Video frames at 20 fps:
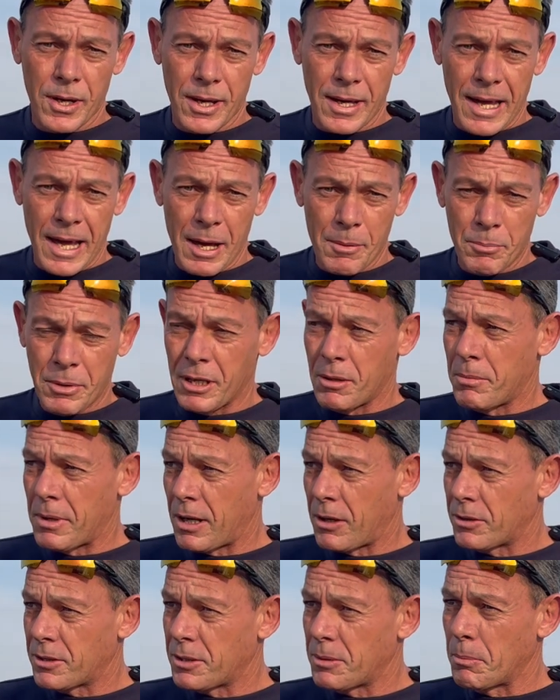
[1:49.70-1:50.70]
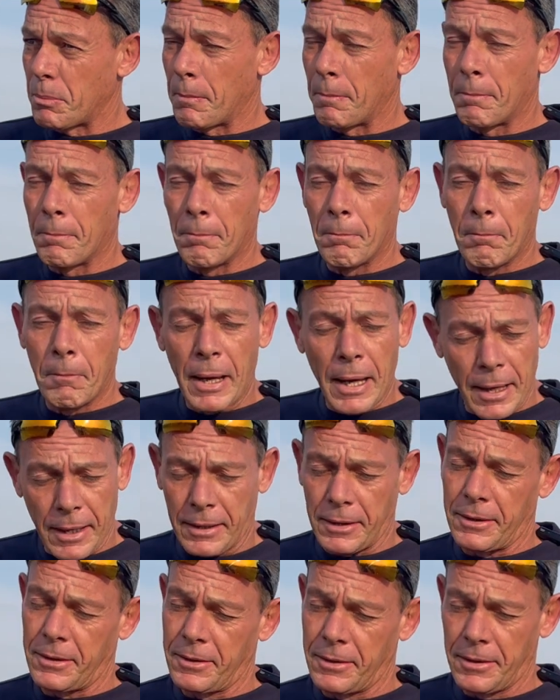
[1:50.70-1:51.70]
happy about. Man,
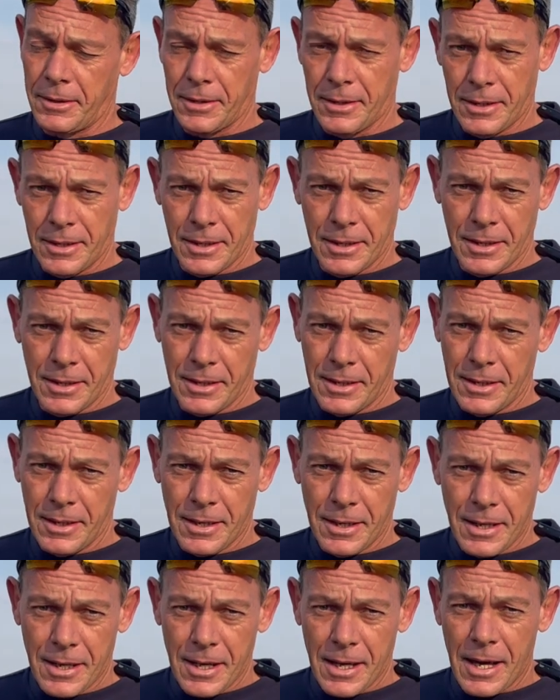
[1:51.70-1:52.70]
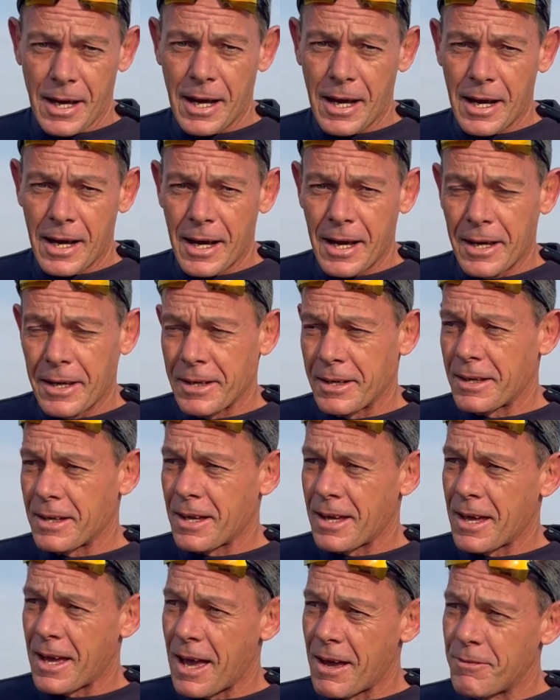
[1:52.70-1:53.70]
I
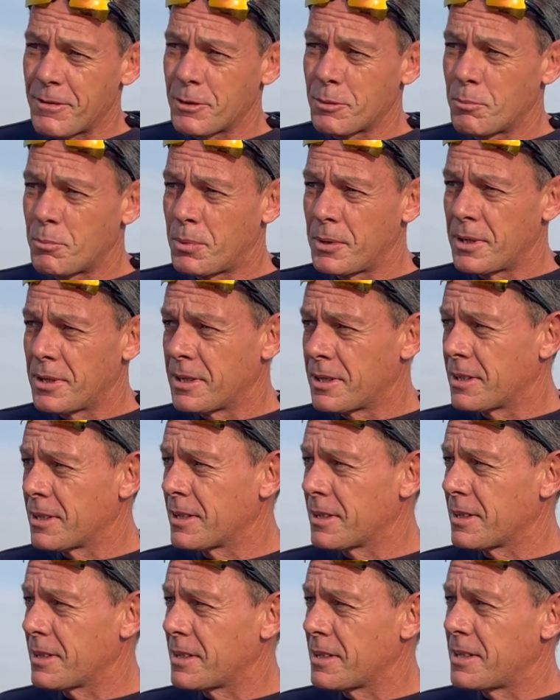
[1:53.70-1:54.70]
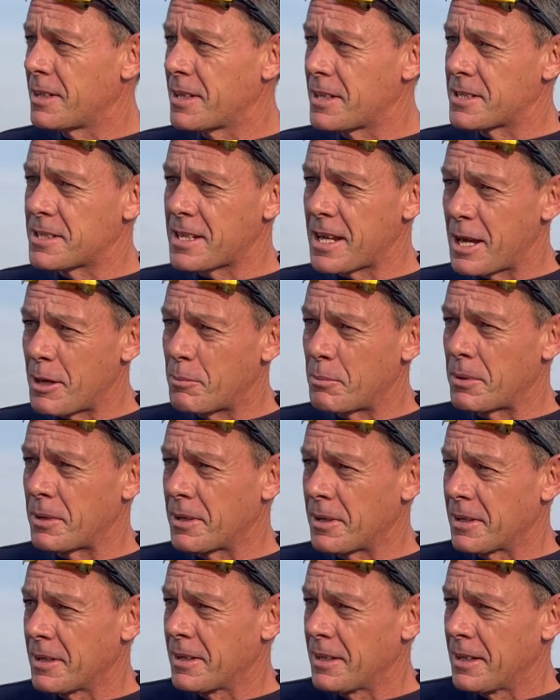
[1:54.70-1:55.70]
haven't been this happy.
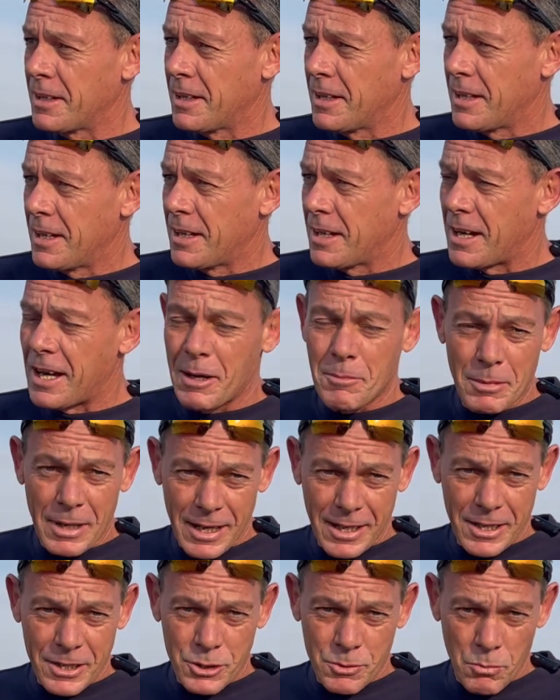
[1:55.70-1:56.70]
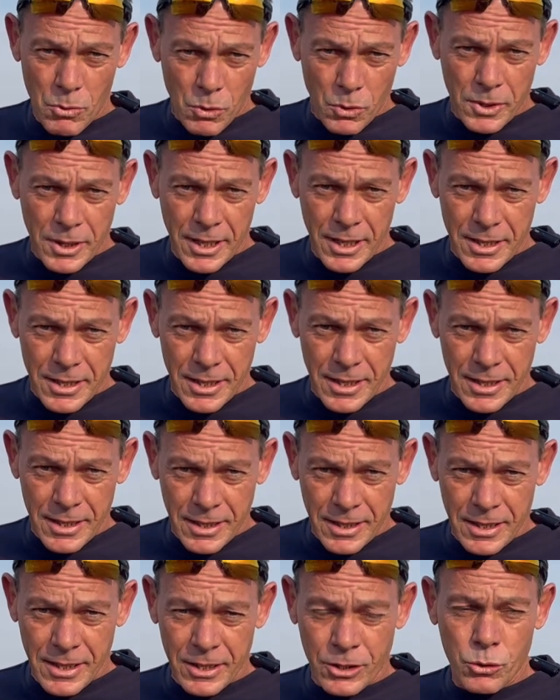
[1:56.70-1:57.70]
I'm like a small kid
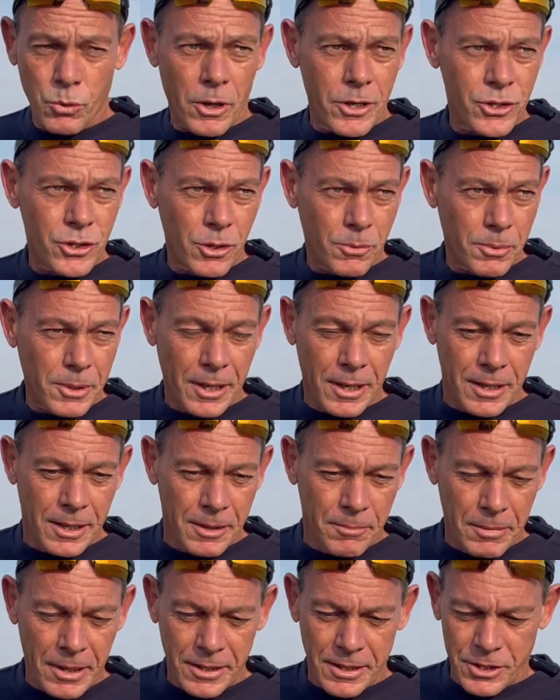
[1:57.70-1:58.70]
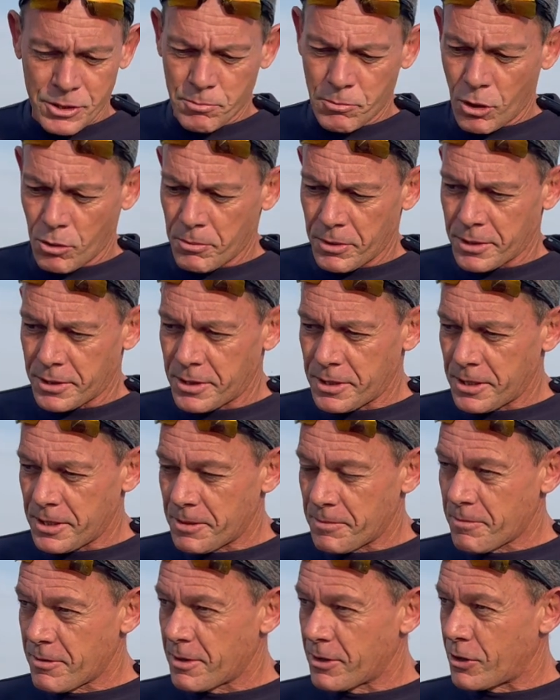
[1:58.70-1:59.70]
in a toy shop at this moment,
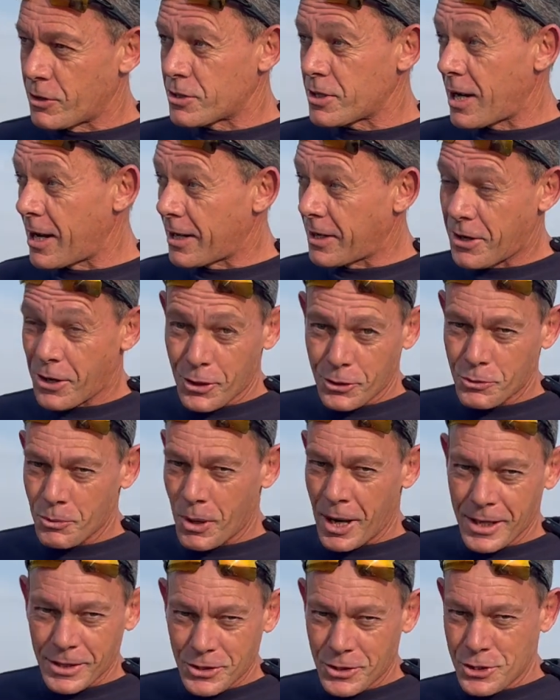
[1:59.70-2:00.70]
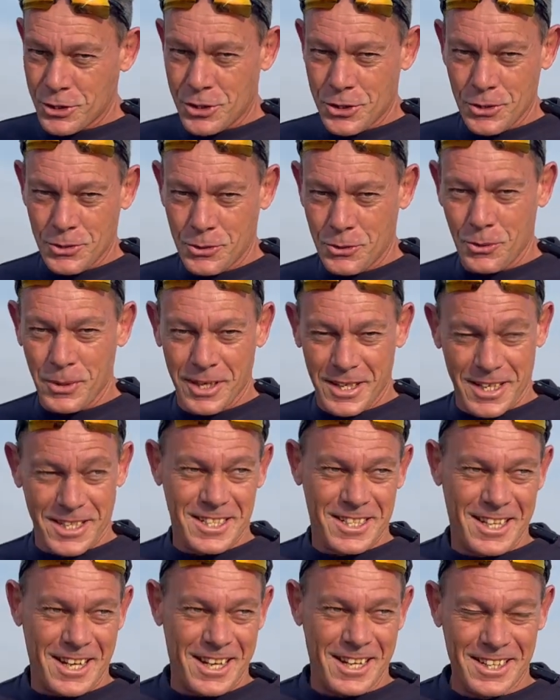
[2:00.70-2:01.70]
because I can't wait to shoot with this
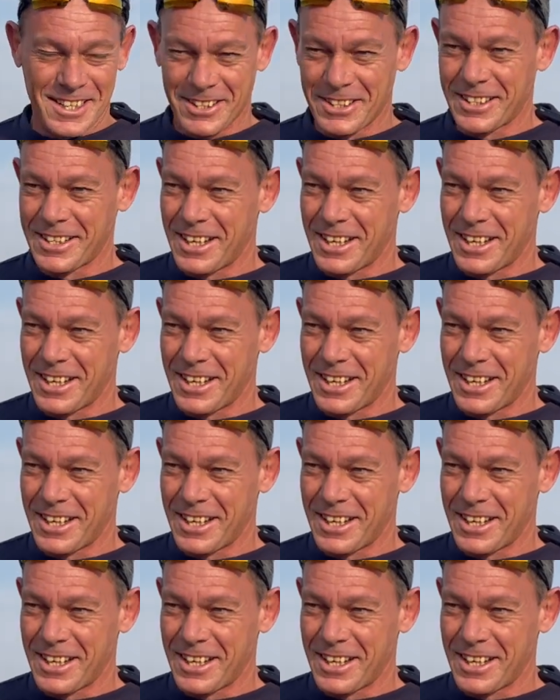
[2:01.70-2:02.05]
gun